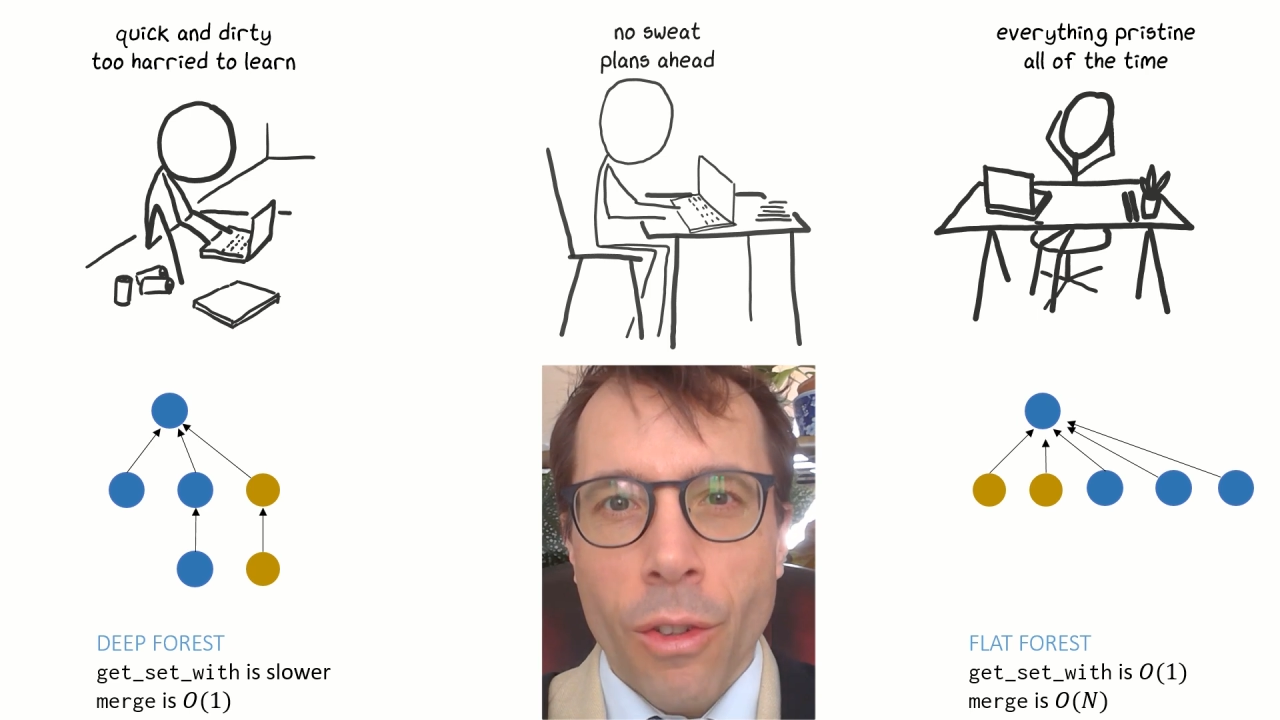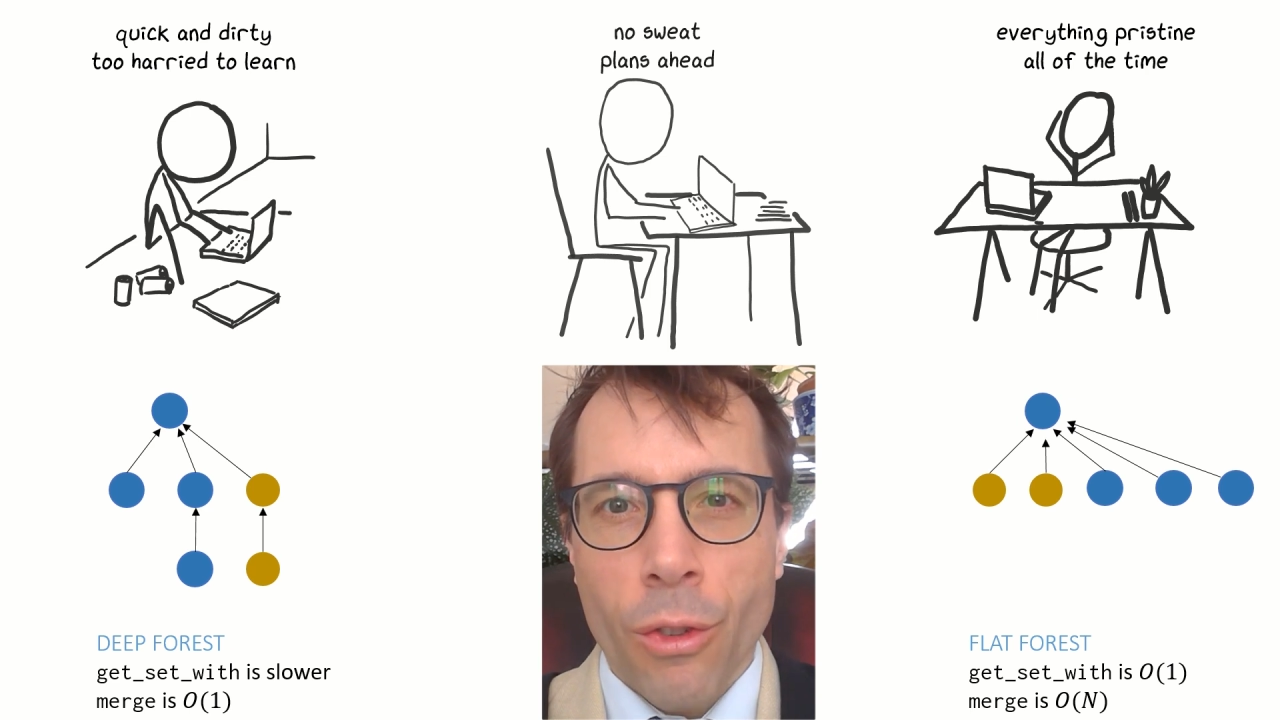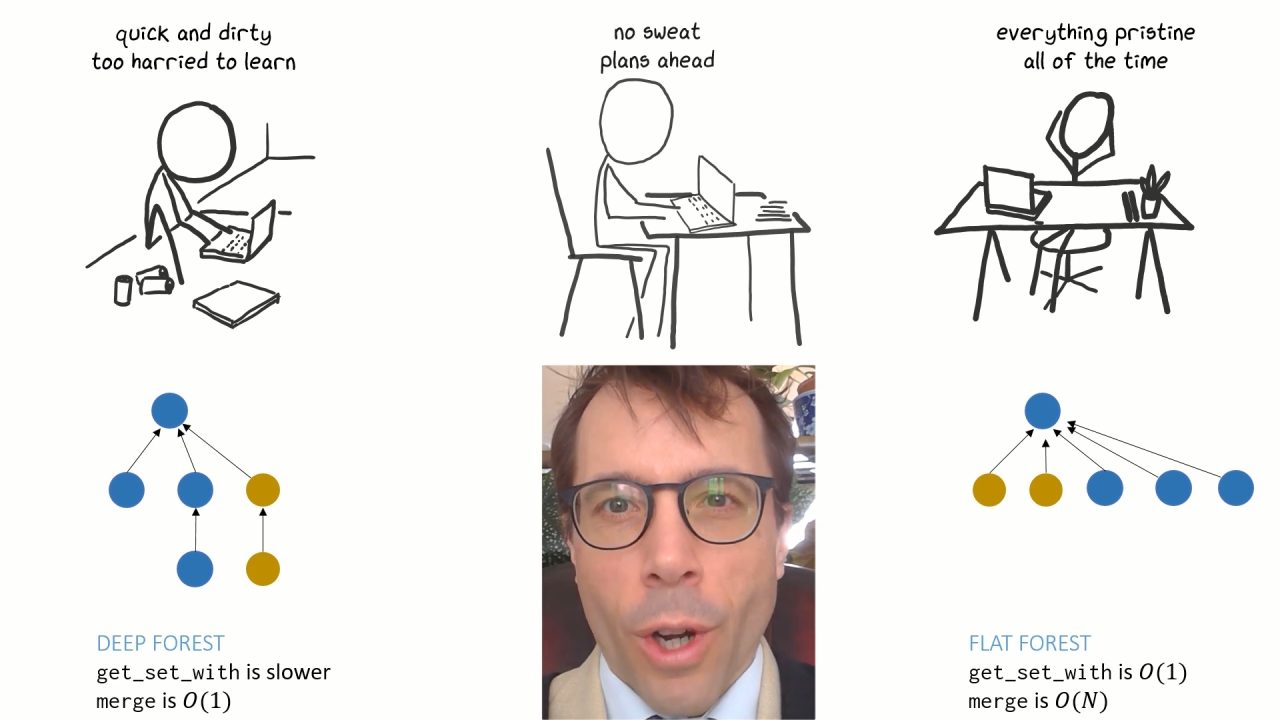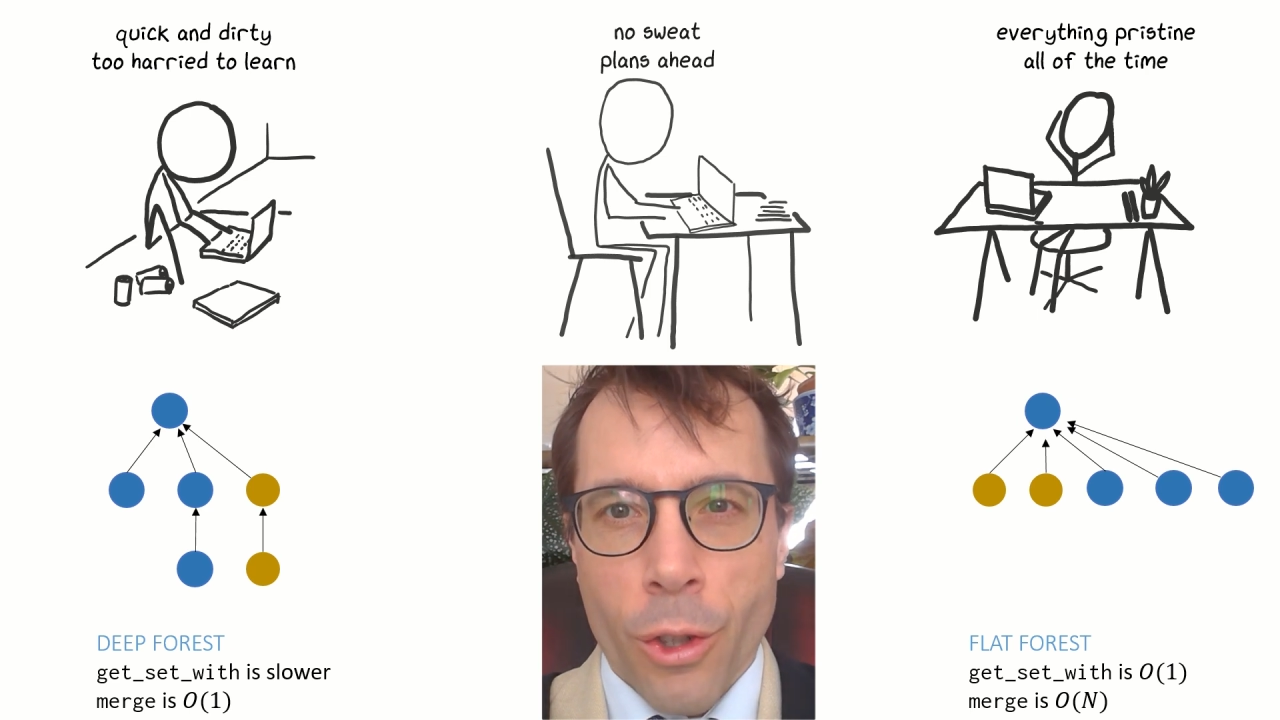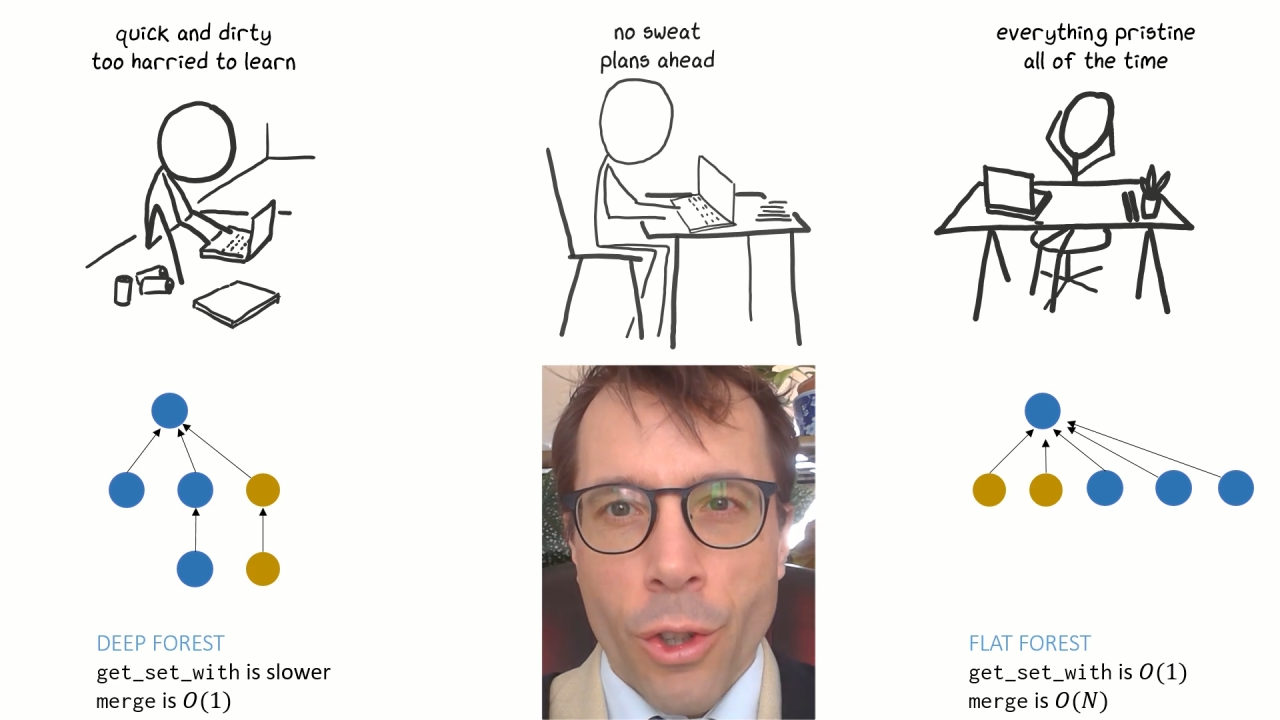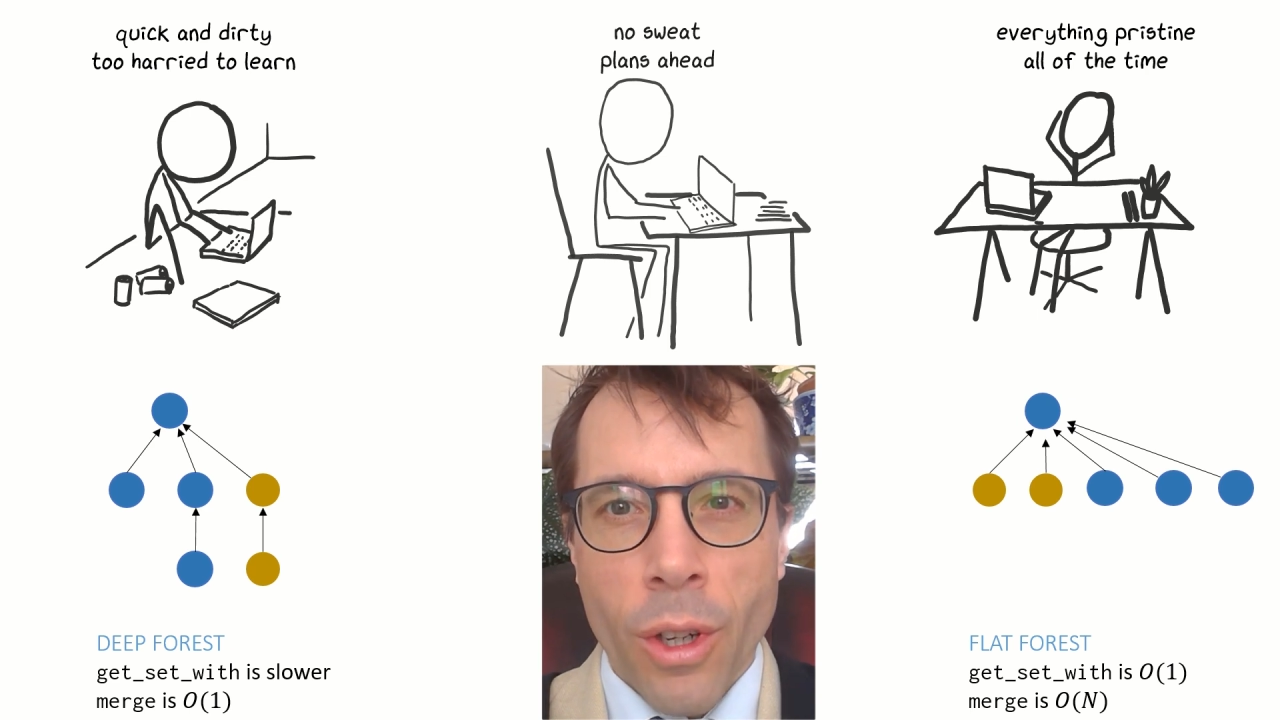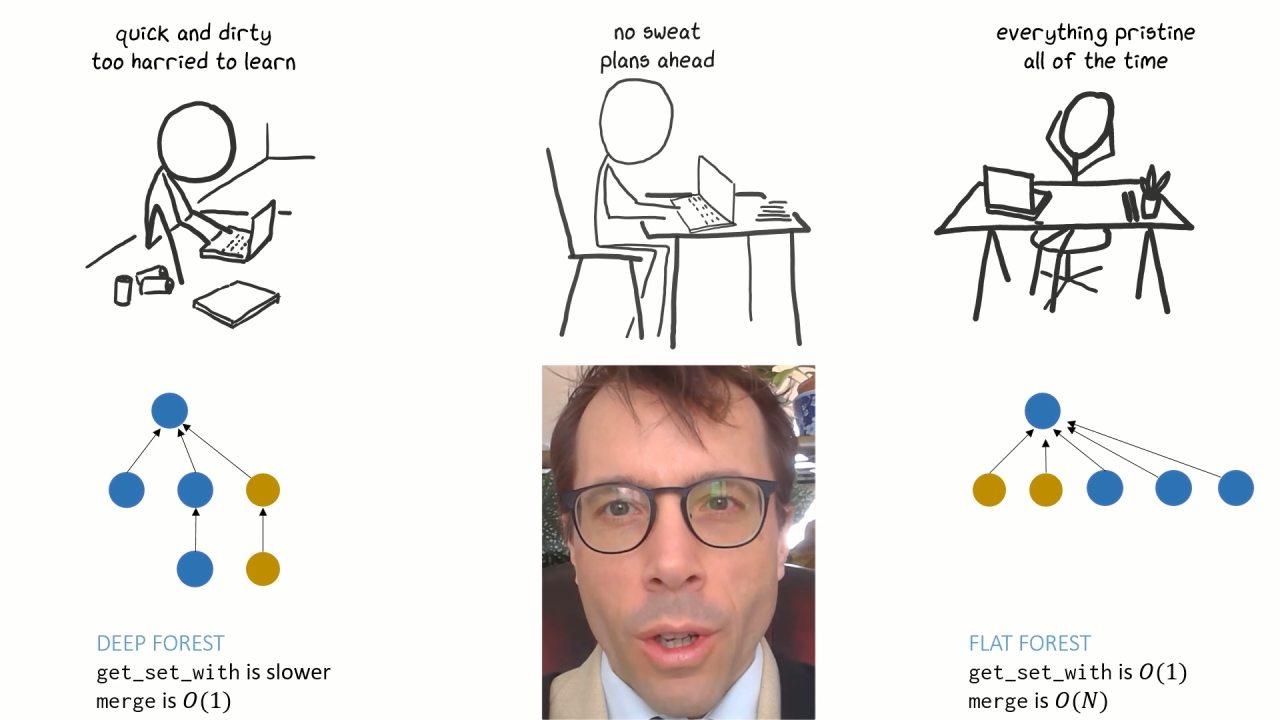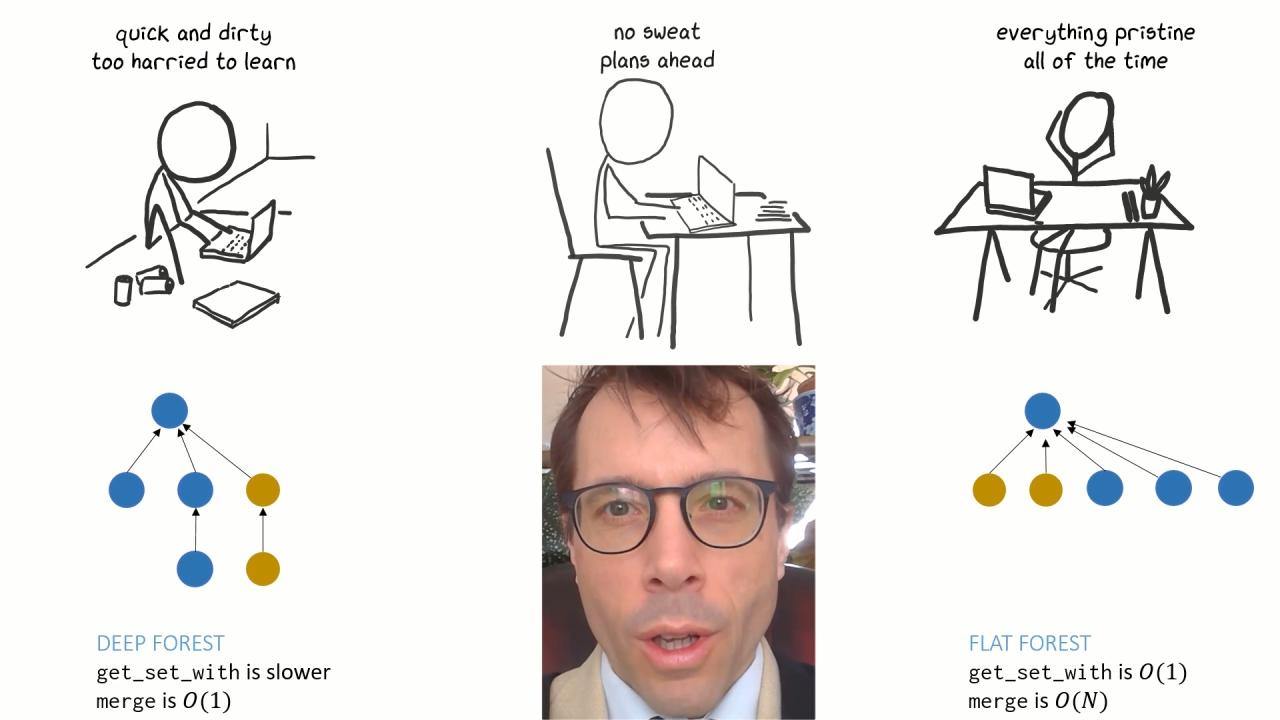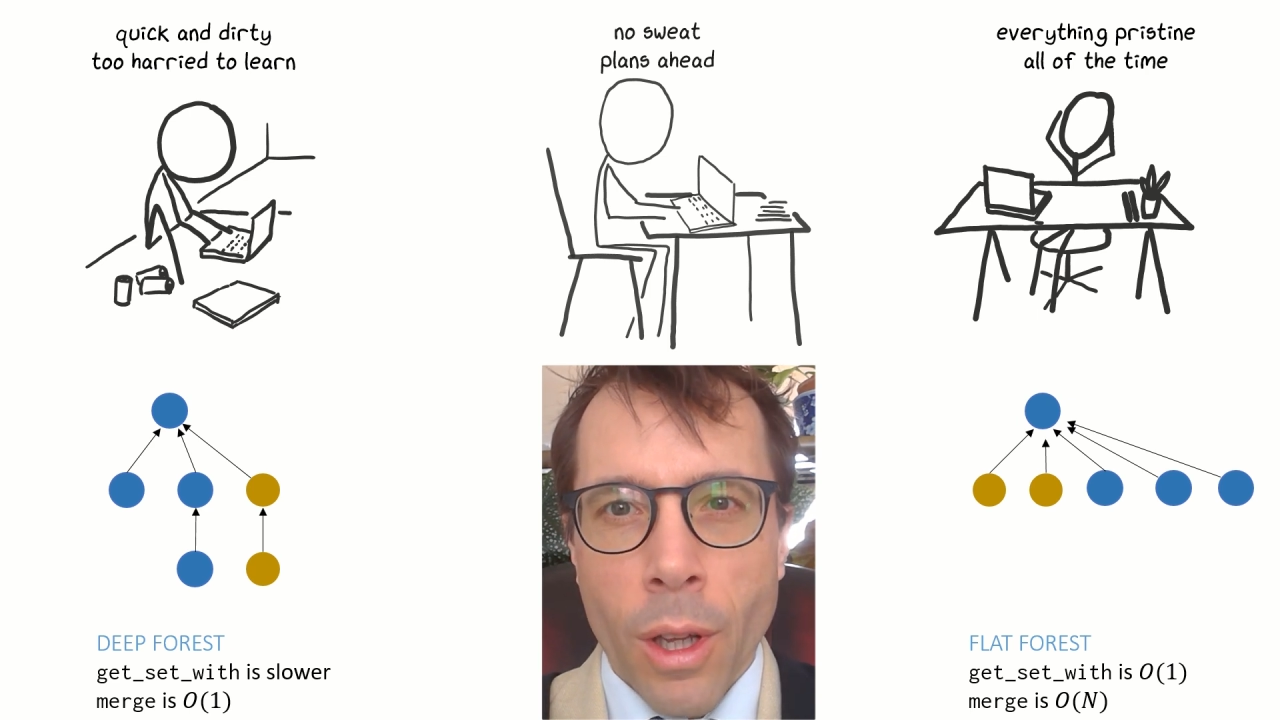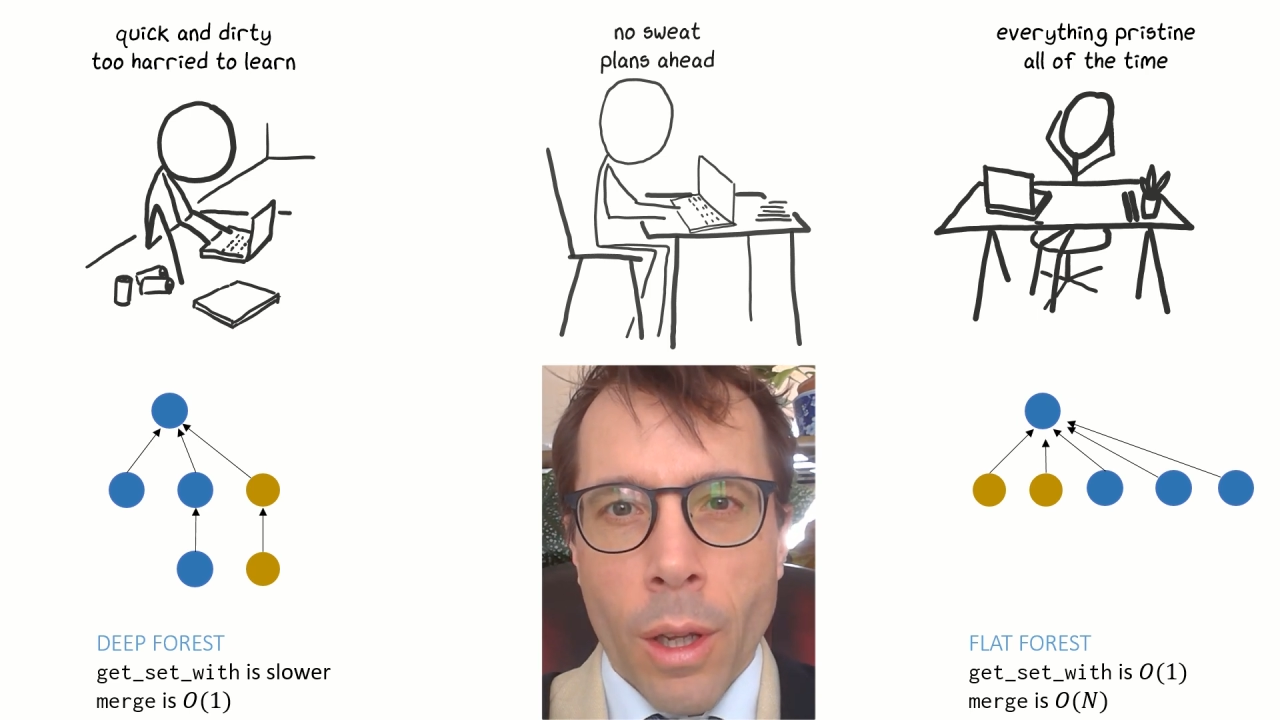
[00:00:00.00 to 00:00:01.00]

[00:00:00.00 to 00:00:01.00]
structure,